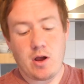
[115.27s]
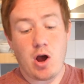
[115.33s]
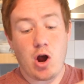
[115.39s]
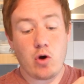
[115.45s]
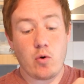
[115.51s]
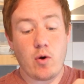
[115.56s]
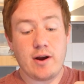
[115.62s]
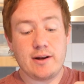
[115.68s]

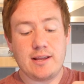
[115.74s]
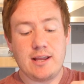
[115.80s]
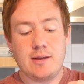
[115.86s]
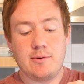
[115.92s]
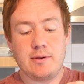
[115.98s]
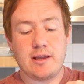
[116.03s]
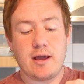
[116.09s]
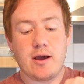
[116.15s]
Alrighty,
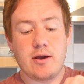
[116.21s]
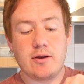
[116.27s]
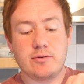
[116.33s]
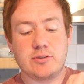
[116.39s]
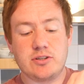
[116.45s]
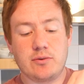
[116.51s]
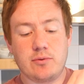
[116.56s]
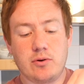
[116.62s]
here we
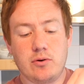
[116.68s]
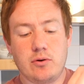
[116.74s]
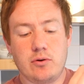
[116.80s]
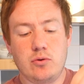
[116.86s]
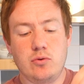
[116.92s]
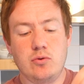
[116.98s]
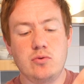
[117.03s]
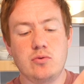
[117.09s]
go. So,
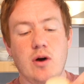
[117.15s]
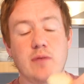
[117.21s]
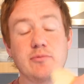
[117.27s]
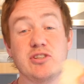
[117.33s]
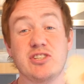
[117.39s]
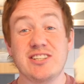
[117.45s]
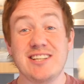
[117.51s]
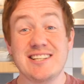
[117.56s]
oh, I'm
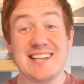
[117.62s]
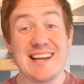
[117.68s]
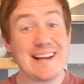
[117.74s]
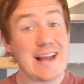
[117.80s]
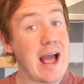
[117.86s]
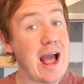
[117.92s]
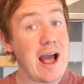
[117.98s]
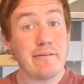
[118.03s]
just gonna
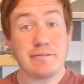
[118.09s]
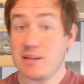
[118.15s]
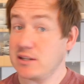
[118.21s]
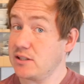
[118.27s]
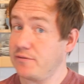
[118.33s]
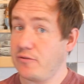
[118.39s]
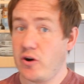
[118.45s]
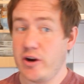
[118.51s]
take half,
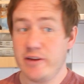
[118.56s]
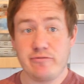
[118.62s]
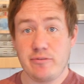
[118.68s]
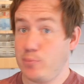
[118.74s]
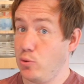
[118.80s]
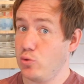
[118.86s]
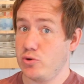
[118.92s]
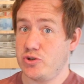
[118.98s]
that's fine for
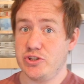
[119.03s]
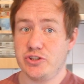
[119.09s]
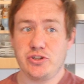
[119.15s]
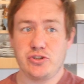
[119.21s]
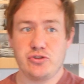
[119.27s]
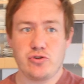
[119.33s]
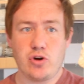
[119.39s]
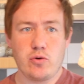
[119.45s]
portion
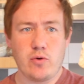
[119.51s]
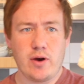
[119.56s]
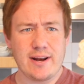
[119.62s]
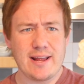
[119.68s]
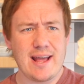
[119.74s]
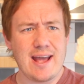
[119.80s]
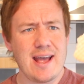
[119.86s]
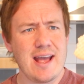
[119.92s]
control
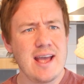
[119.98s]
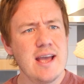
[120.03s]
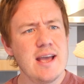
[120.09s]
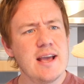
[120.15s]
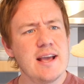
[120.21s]
right there.